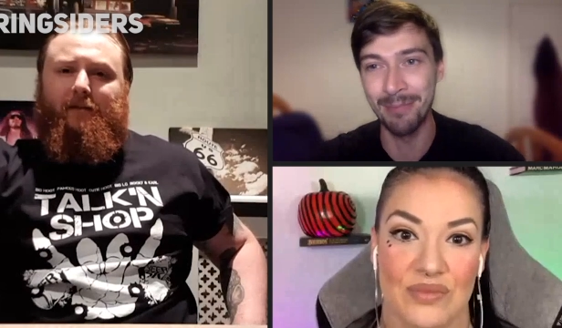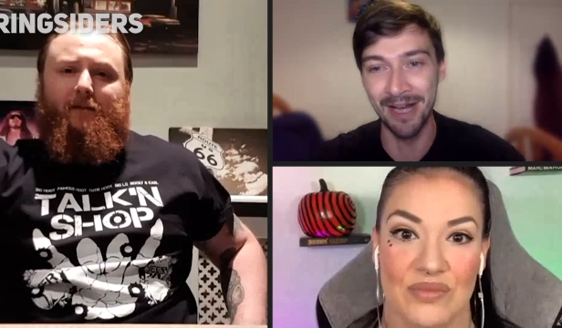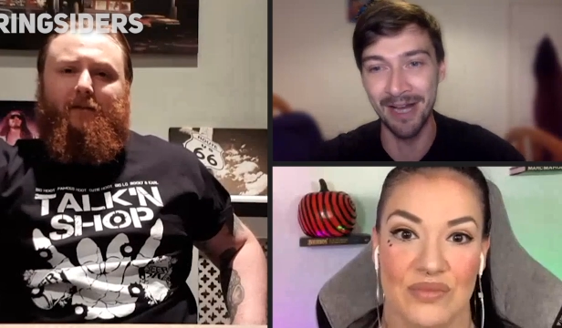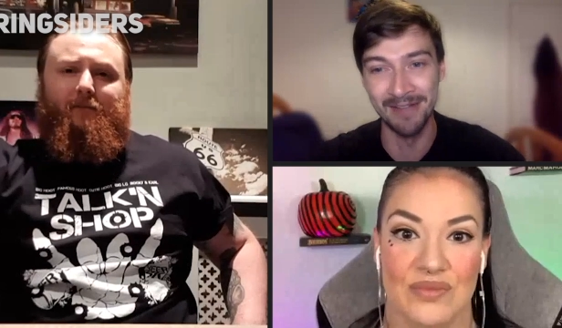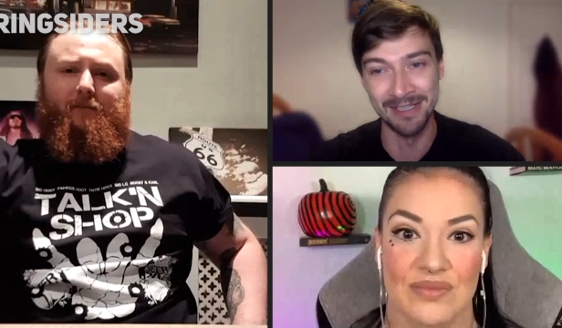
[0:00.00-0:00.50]
Speaker 1: hit
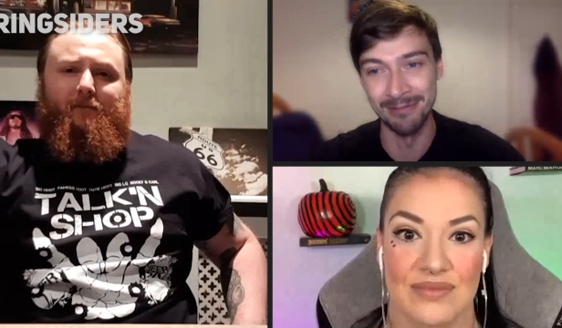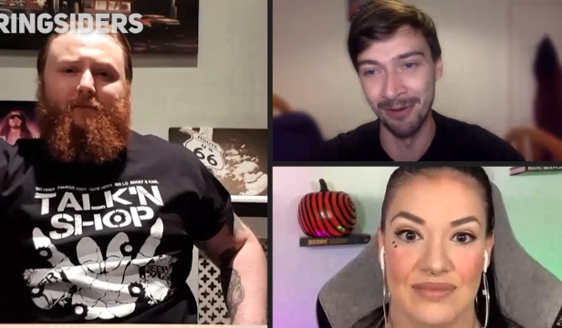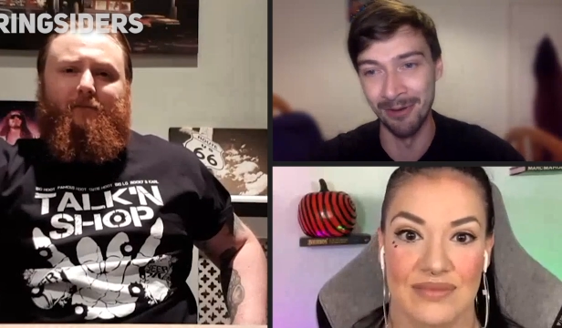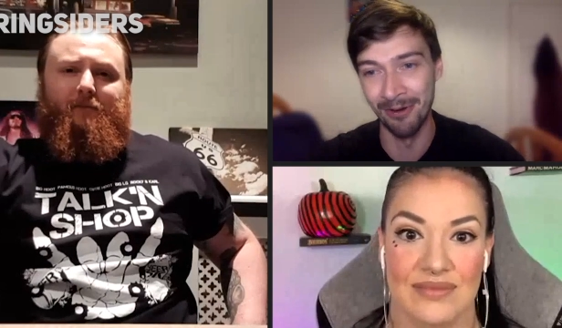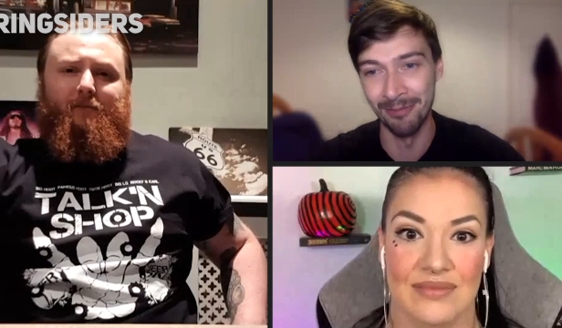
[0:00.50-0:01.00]
by that new
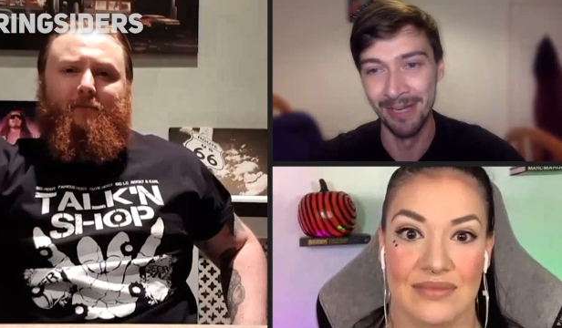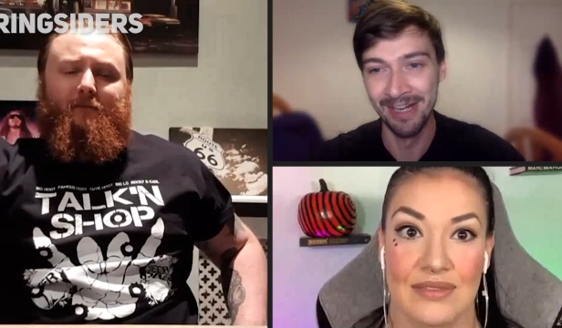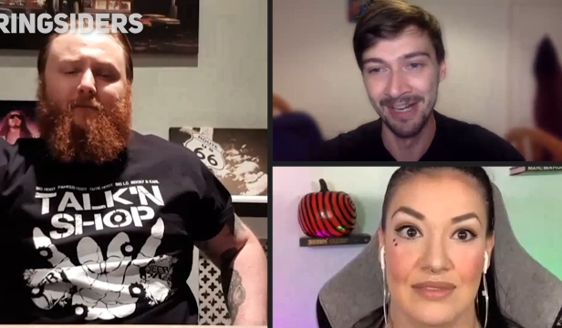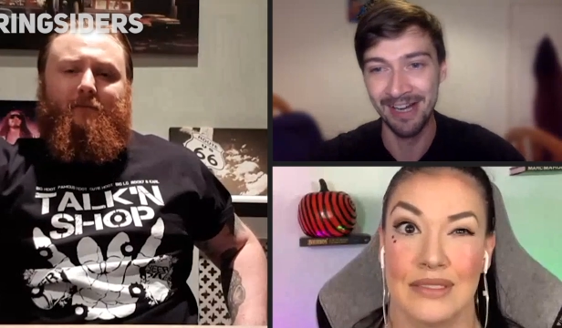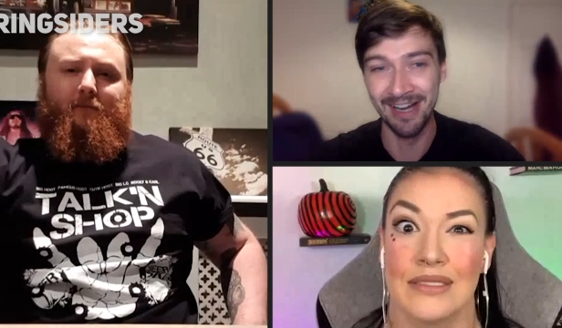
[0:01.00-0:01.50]
norm
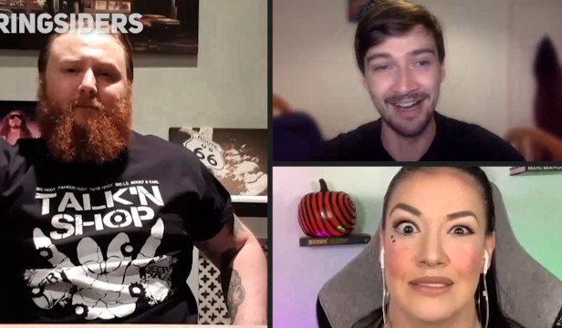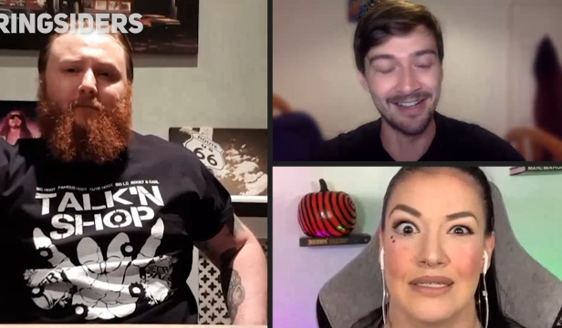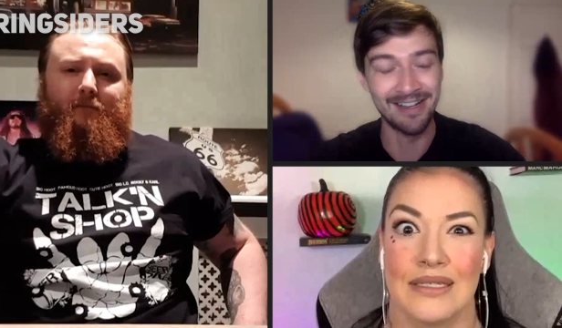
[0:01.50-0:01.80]
i,